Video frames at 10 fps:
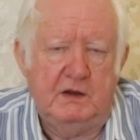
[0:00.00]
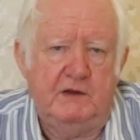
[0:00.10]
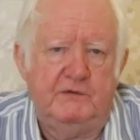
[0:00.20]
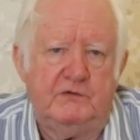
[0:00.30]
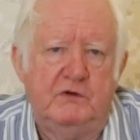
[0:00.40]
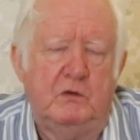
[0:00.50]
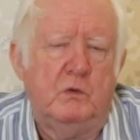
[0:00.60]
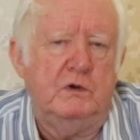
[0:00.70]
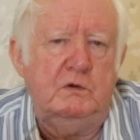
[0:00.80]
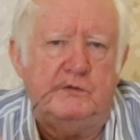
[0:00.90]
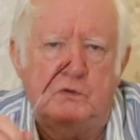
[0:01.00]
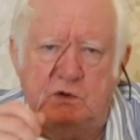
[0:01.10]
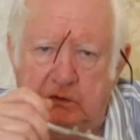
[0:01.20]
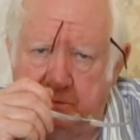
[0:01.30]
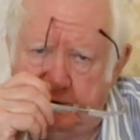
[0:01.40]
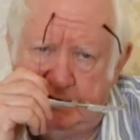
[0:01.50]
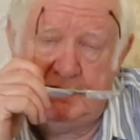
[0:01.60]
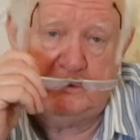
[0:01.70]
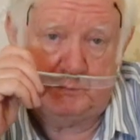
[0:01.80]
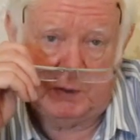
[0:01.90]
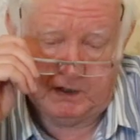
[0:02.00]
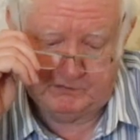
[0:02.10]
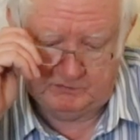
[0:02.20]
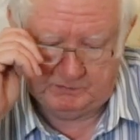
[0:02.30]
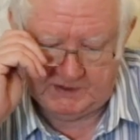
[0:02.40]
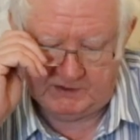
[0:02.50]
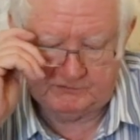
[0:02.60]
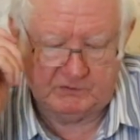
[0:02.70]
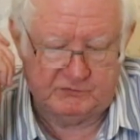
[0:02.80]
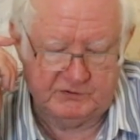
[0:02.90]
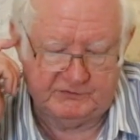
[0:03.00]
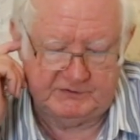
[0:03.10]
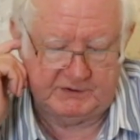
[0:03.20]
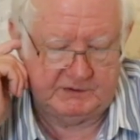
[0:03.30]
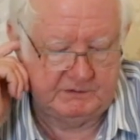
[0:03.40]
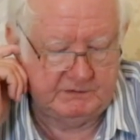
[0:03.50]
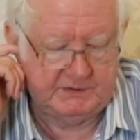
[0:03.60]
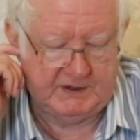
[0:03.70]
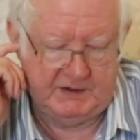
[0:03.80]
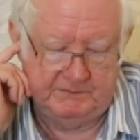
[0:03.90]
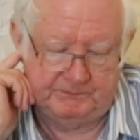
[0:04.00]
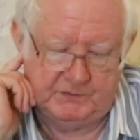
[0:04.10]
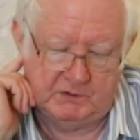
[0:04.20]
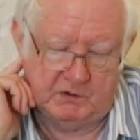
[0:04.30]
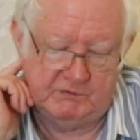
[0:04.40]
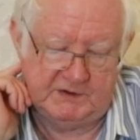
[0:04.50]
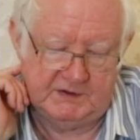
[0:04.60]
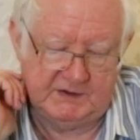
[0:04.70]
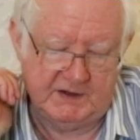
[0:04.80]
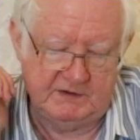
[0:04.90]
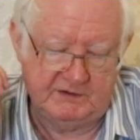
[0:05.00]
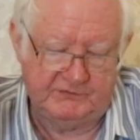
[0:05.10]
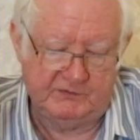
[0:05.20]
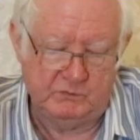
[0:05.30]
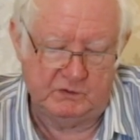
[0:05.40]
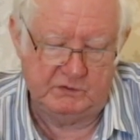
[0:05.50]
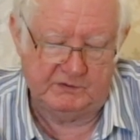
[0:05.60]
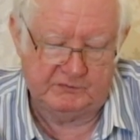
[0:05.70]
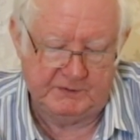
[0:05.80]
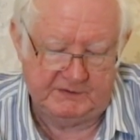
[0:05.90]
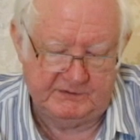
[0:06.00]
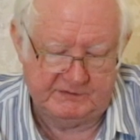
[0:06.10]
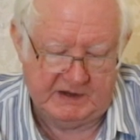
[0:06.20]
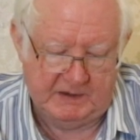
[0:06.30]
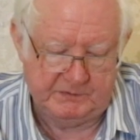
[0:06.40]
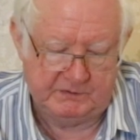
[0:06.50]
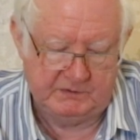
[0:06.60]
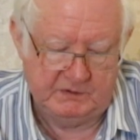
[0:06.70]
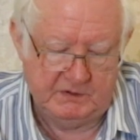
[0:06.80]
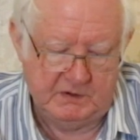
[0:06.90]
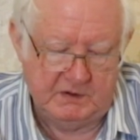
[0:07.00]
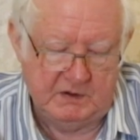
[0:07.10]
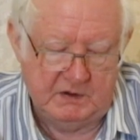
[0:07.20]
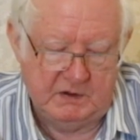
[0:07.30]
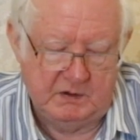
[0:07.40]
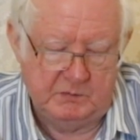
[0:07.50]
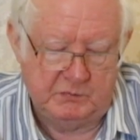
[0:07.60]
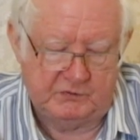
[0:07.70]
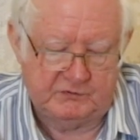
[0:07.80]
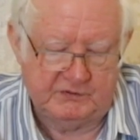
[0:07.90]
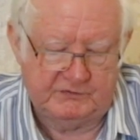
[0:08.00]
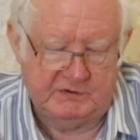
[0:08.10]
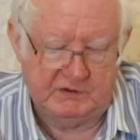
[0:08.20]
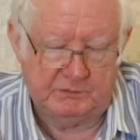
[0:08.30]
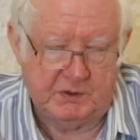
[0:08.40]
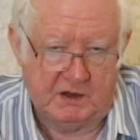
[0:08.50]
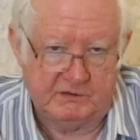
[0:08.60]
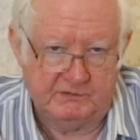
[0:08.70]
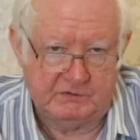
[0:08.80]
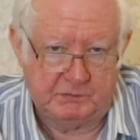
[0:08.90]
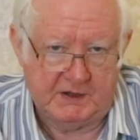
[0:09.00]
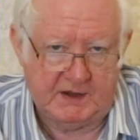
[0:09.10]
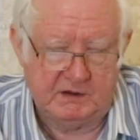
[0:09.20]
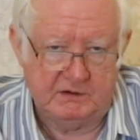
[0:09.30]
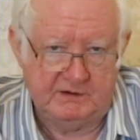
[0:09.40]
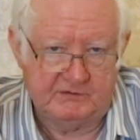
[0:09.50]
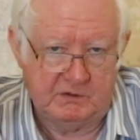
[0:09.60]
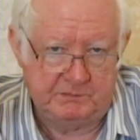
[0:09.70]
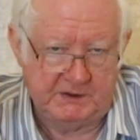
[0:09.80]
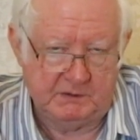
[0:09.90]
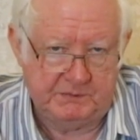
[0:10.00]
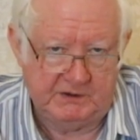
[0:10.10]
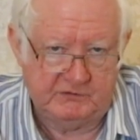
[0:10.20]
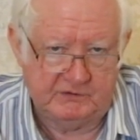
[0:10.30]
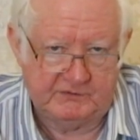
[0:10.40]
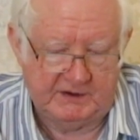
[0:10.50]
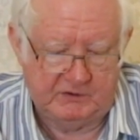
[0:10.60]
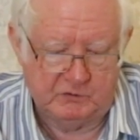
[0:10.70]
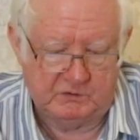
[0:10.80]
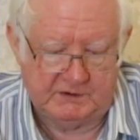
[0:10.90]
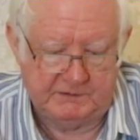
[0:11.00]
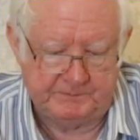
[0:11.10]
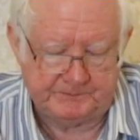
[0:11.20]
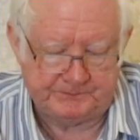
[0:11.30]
if it's not what you thought it would be, it's part of the plan. So trust it, okay? I'll read it again. This isn't what you expected to happen, but trust that it's part of the plan. It's the bigger picture, as they call it.